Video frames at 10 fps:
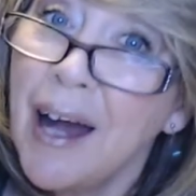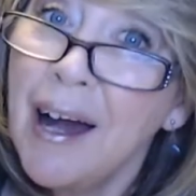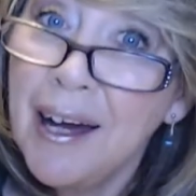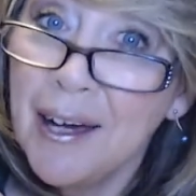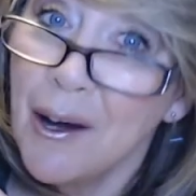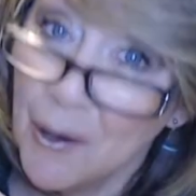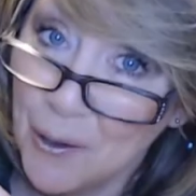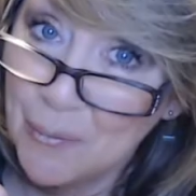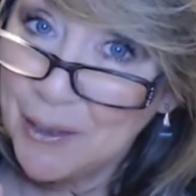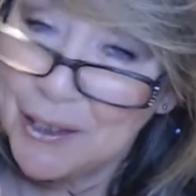I
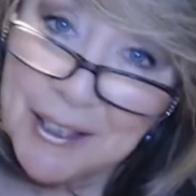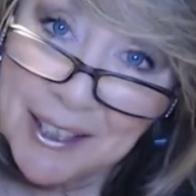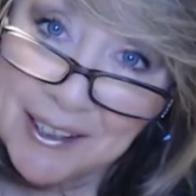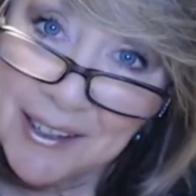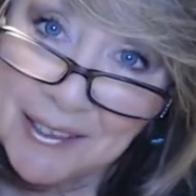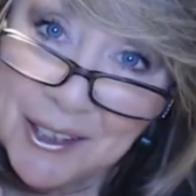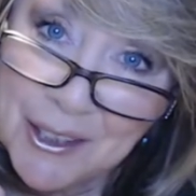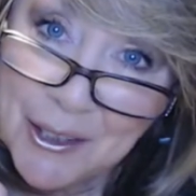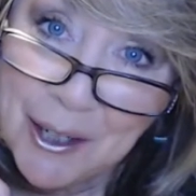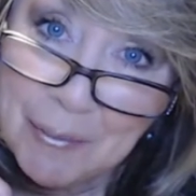hope that you stick around and
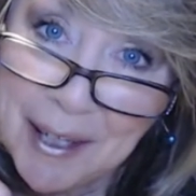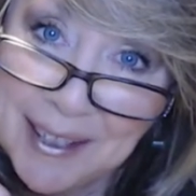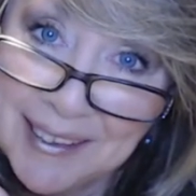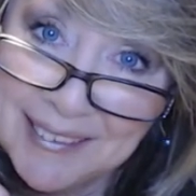join me.